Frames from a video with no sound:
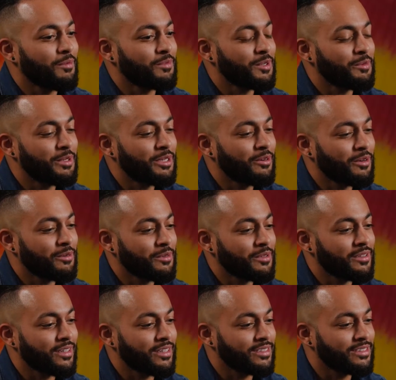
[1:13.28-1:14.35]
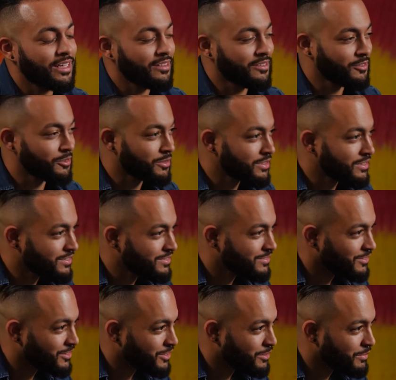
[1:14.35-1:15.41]
going to be going with Seth Newton.
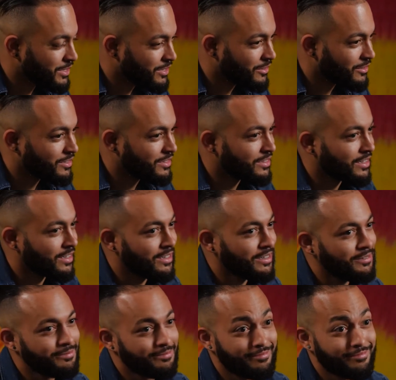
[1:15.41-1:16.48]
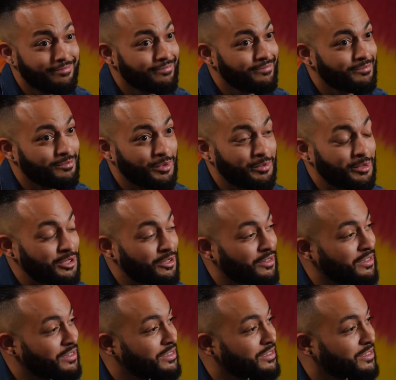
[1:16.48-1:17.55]
We're going to be going pretty much all
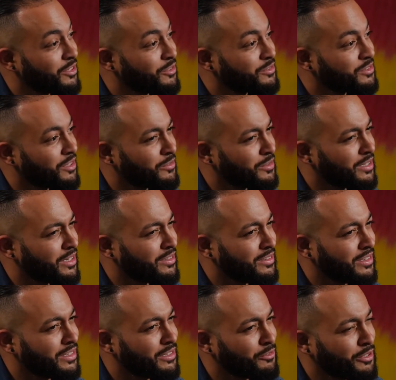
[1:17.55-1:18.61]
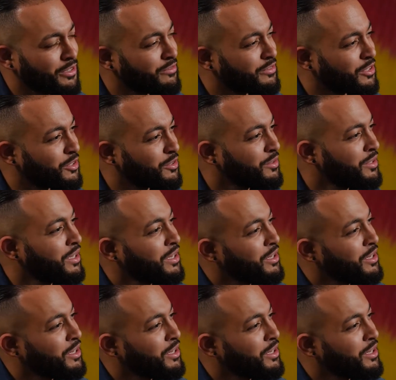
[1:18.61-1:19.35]
the East Coast, all the way down to like Greenville.